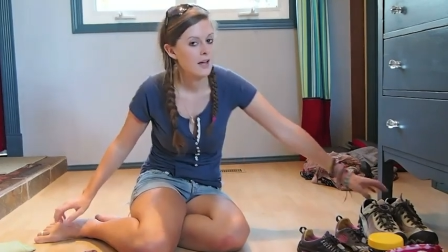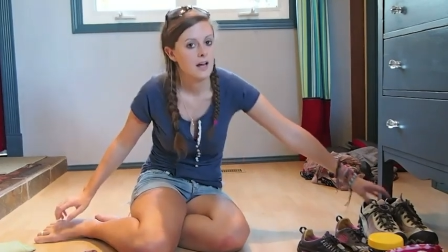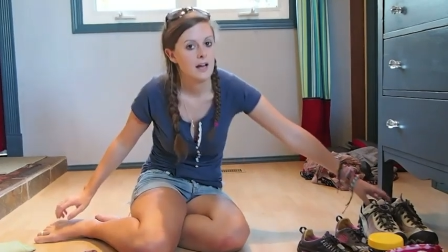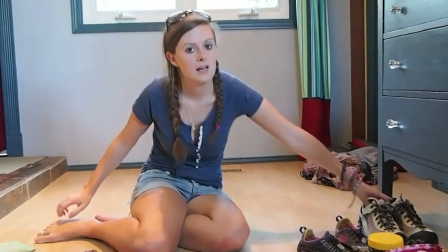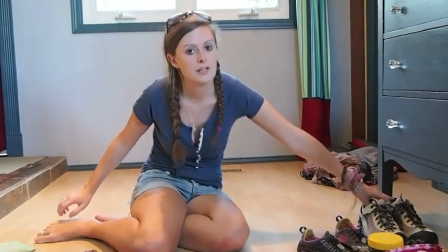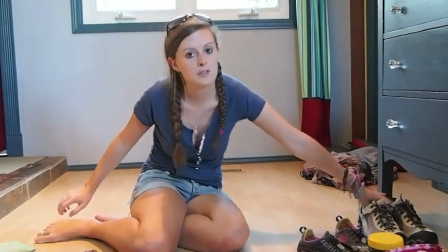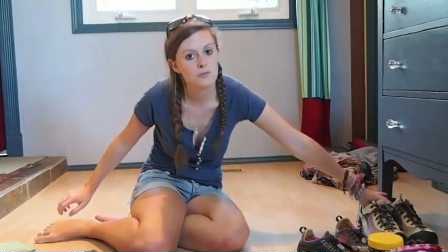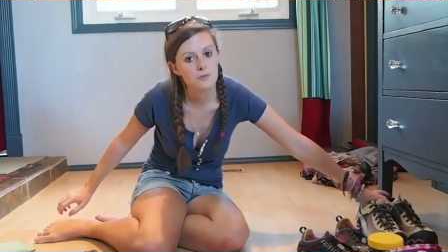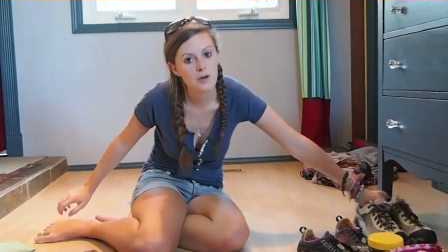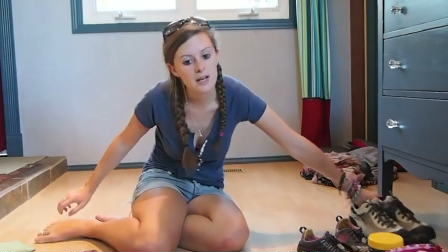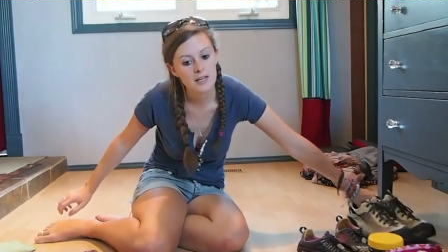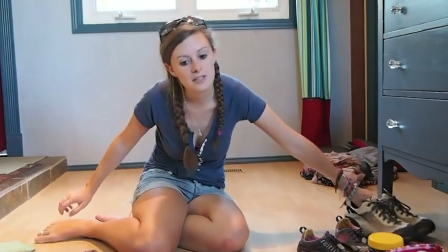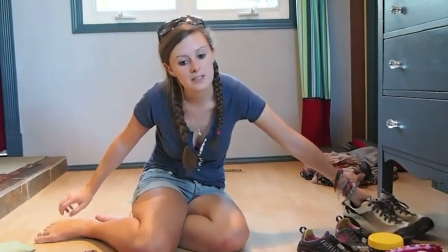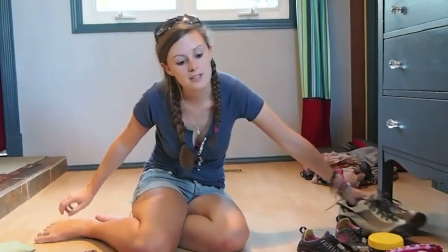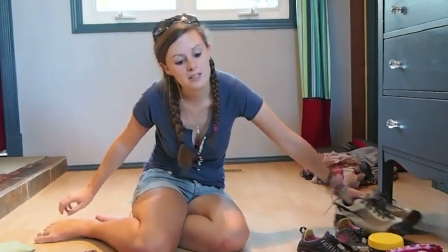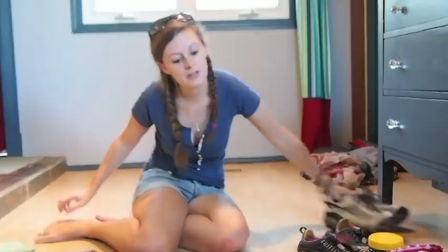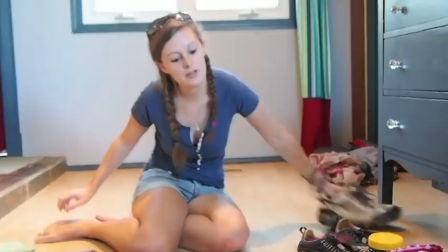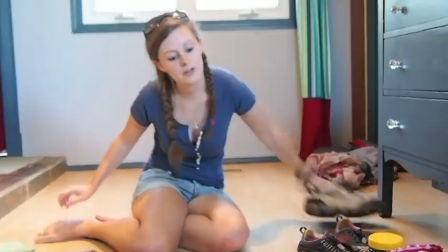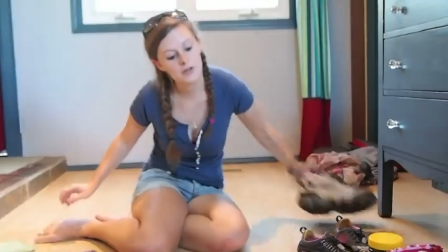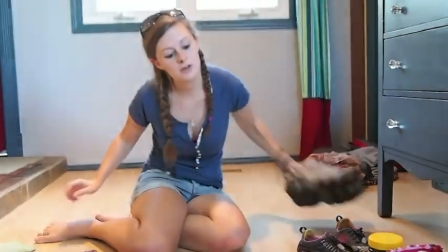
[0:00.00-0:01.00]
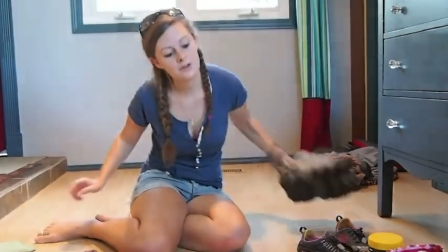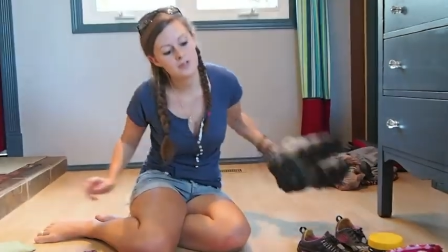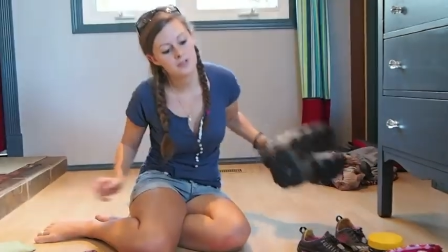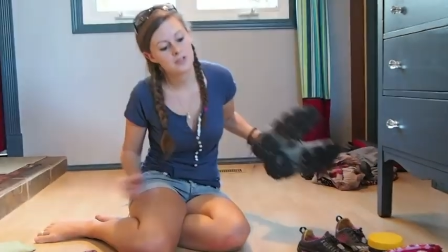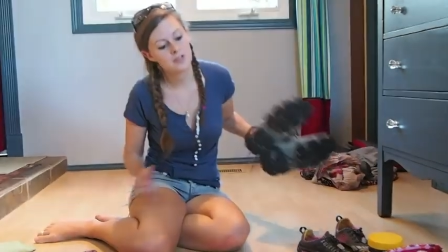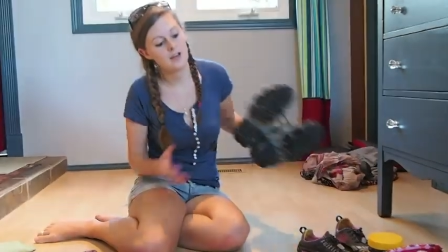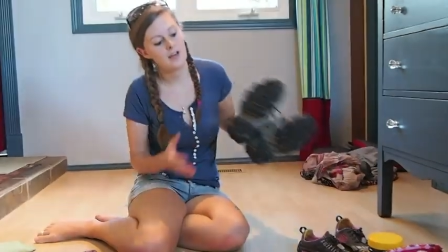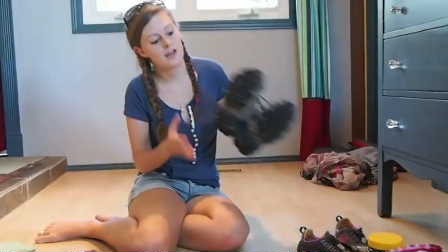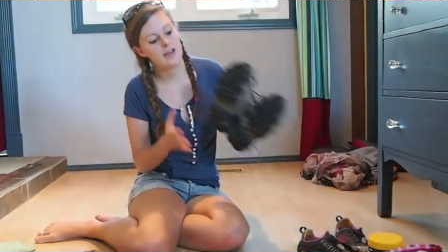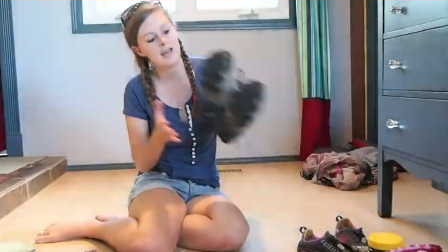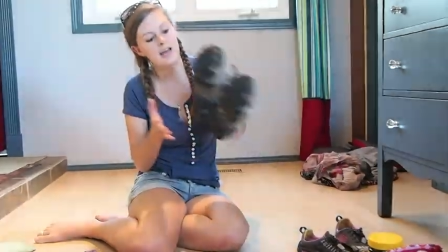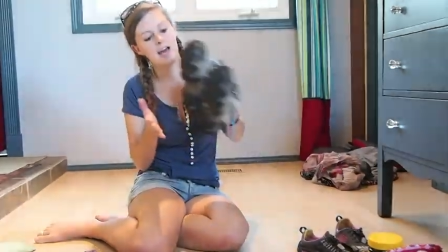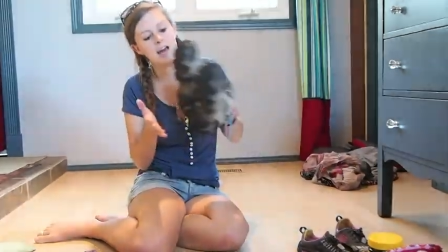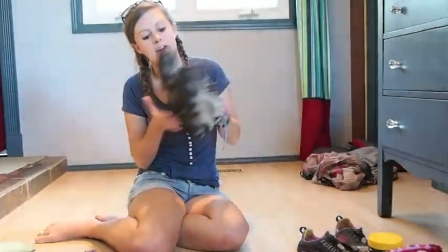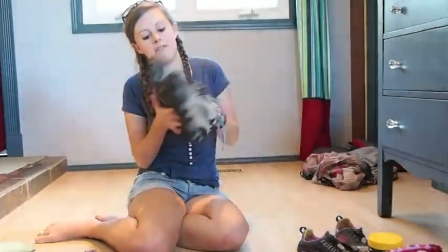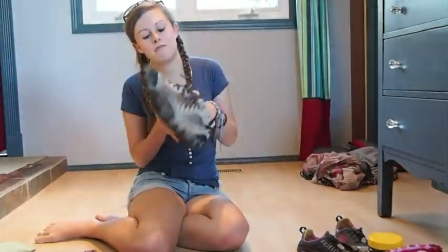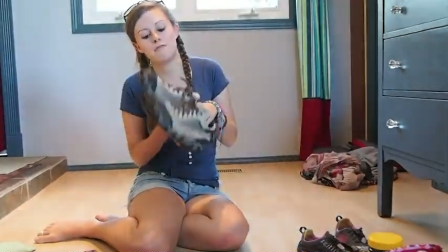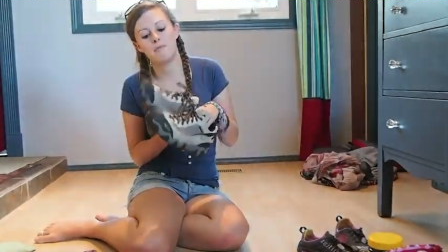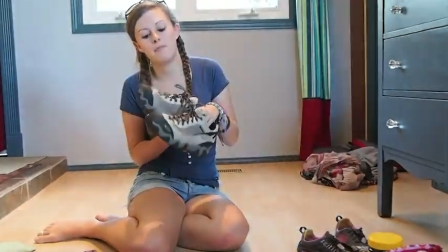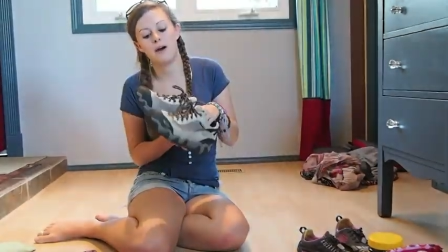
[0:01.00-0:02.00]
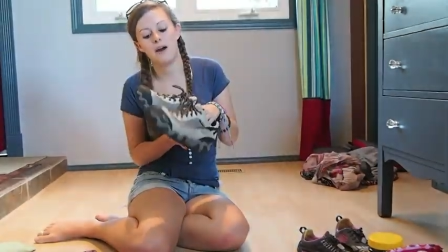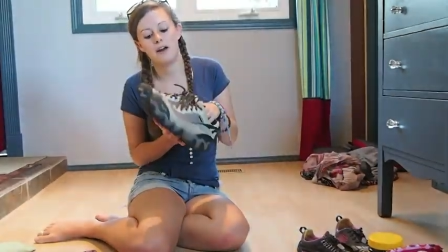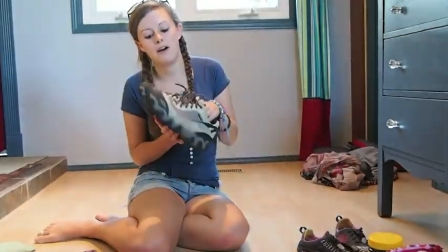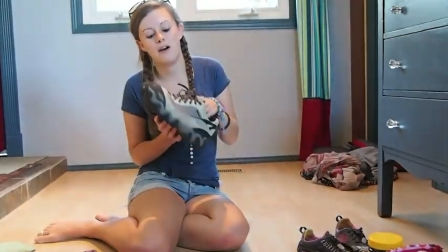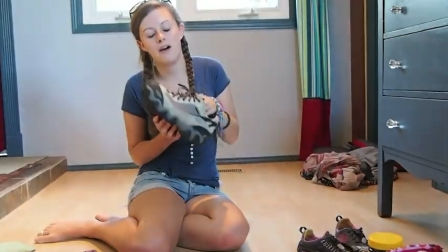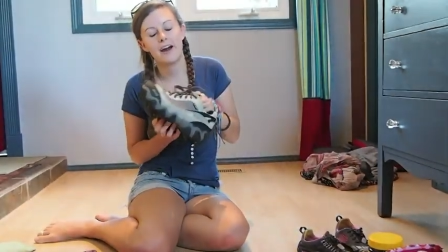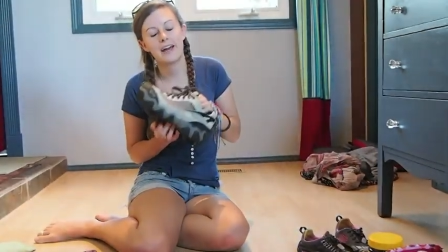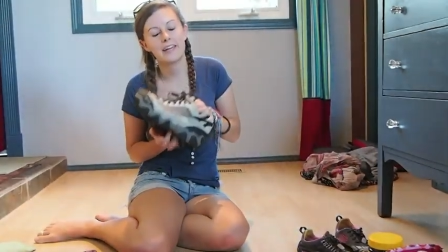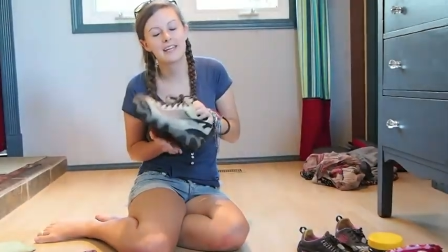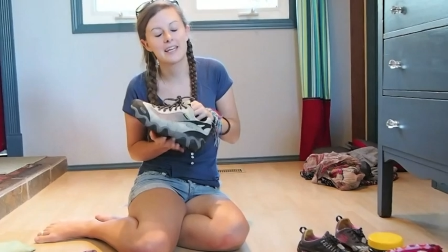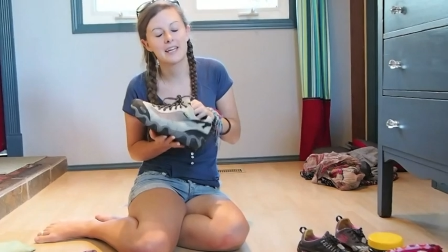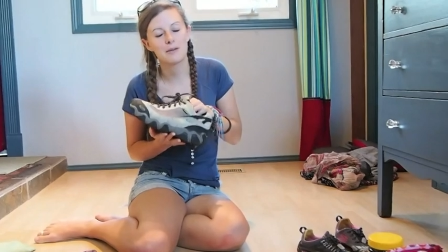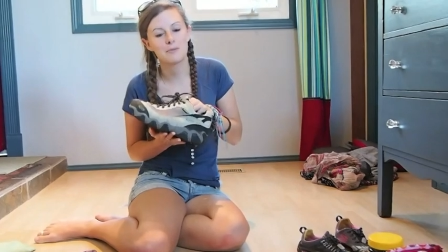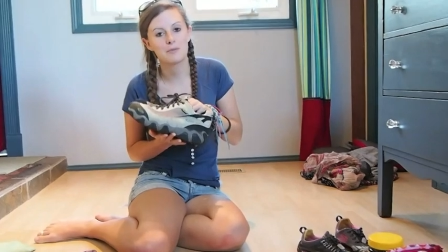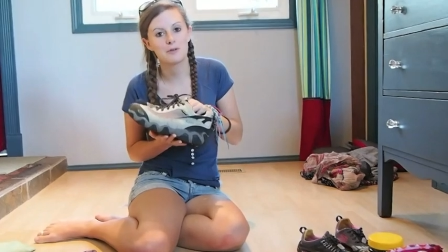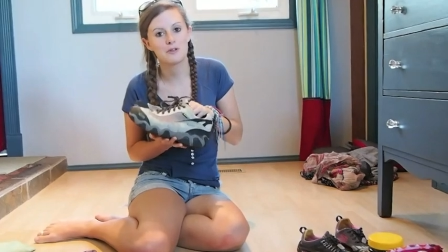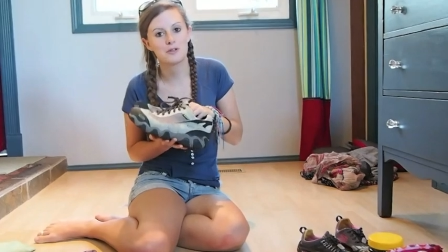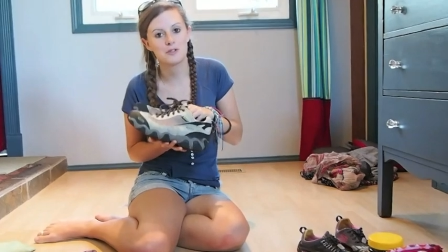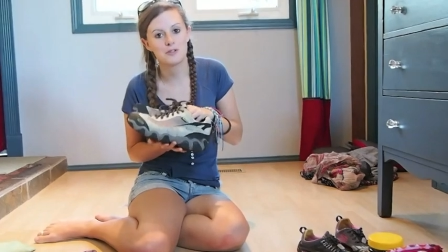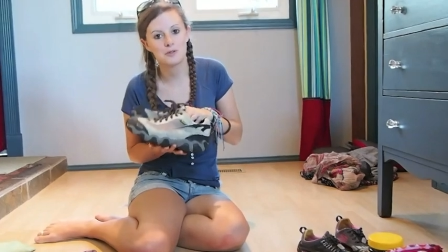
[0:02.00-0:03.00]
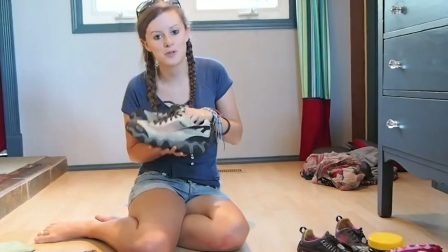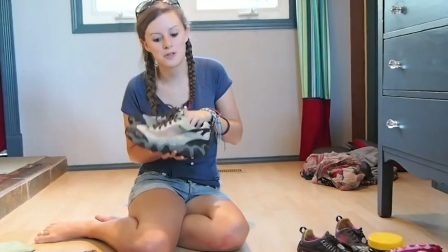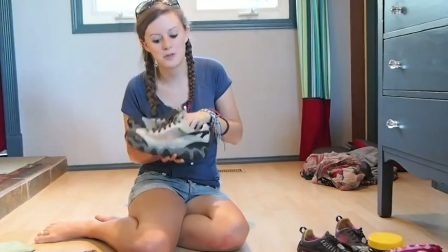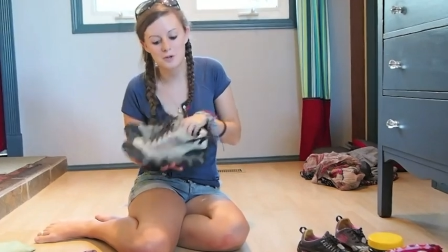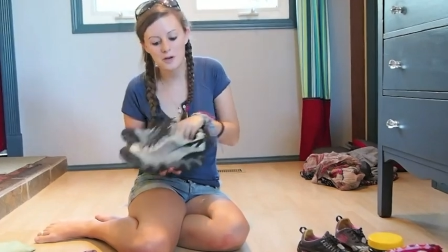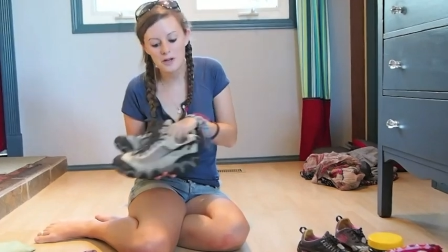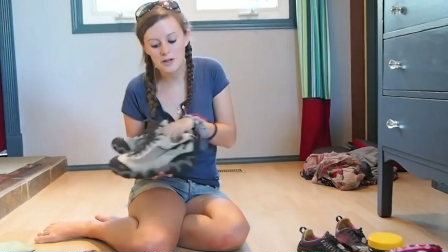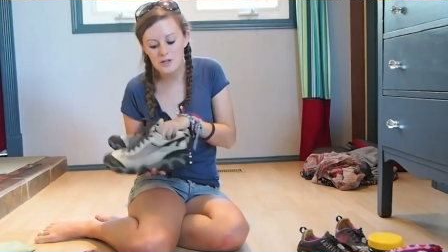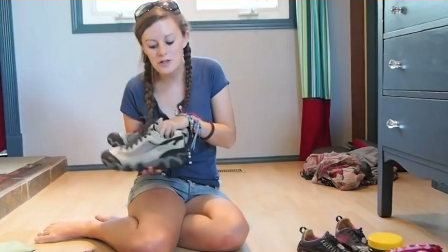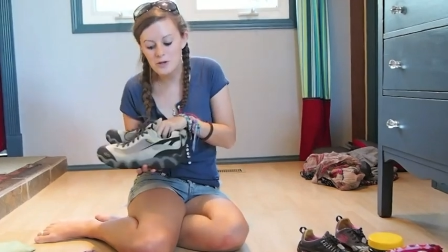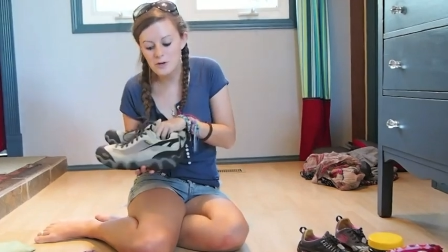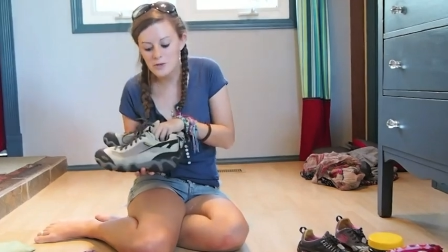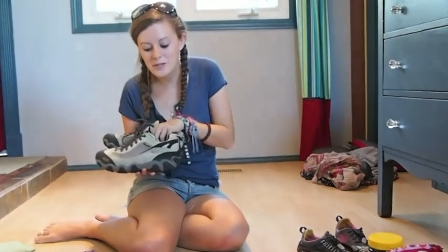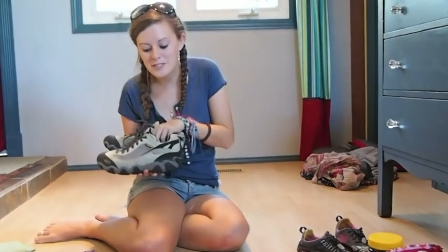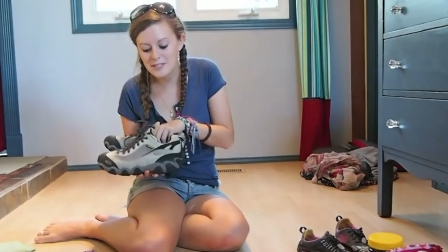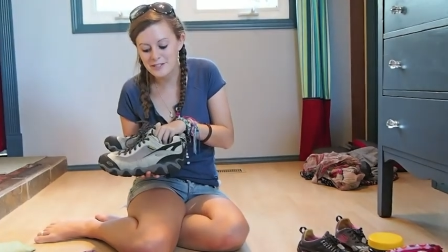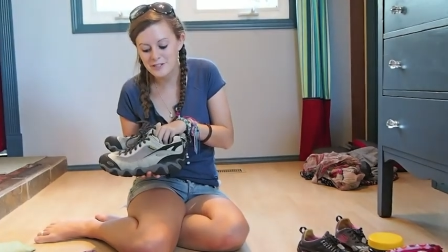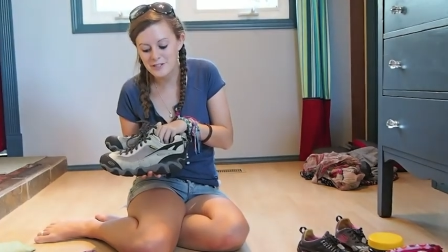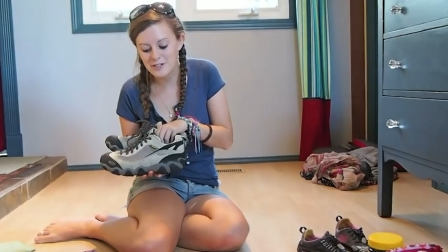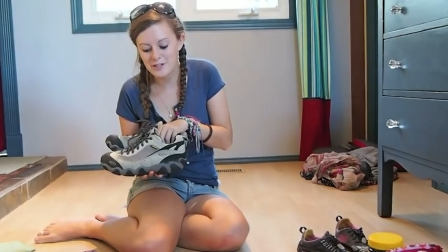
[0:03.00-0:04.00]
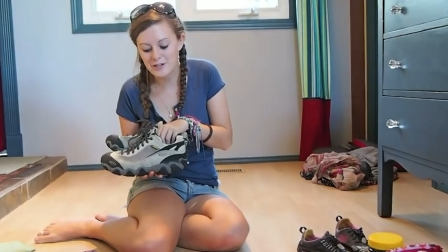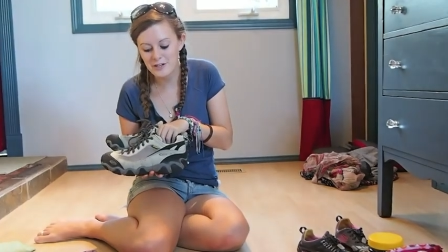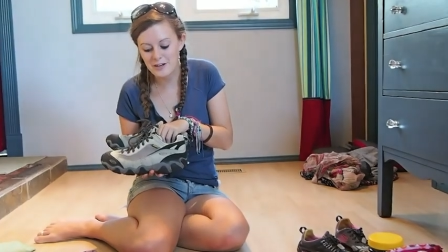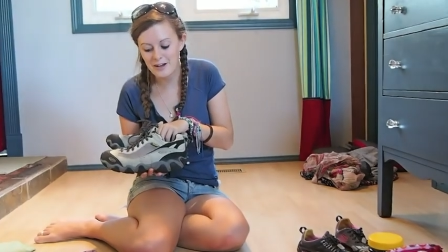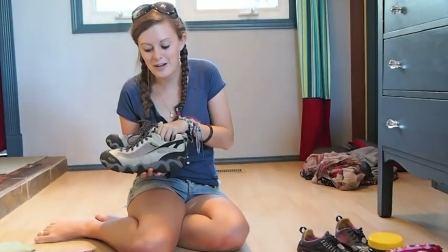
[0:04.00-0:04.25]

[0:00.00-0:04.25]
As well as those, I have my hiking boots, which were a new addition.